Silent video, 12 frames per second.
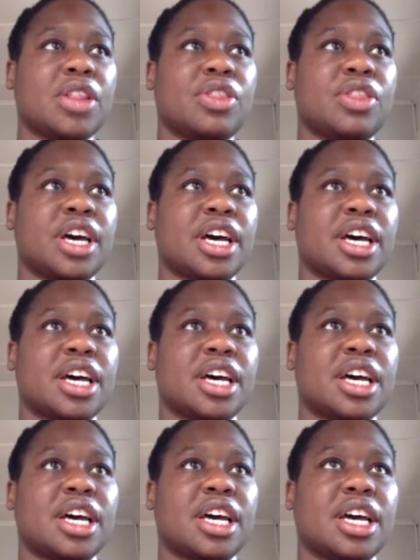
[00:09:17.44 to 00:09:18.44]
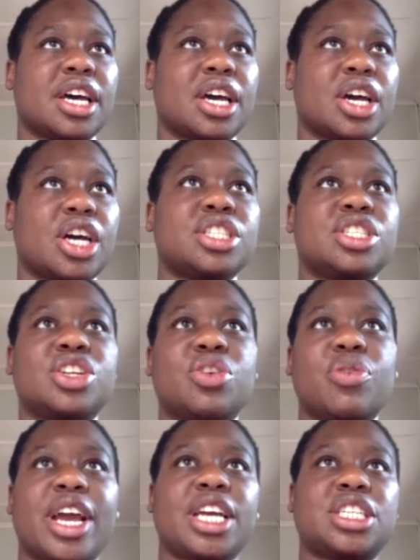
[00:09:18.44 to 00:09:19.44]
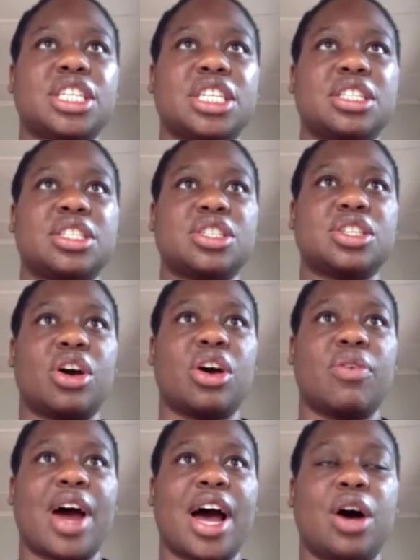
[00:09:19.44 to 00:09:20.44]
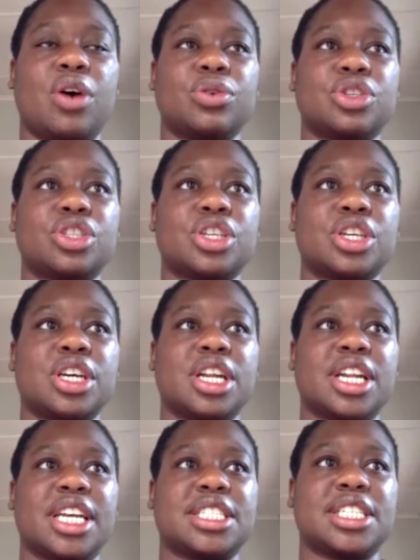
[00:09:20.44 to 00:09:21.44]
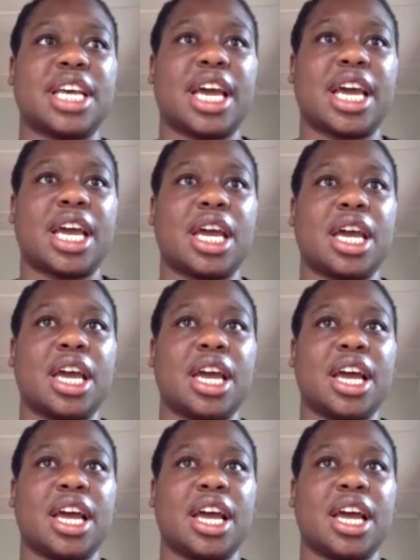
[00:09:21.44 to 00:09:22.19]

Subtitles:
The considerations around, let's say,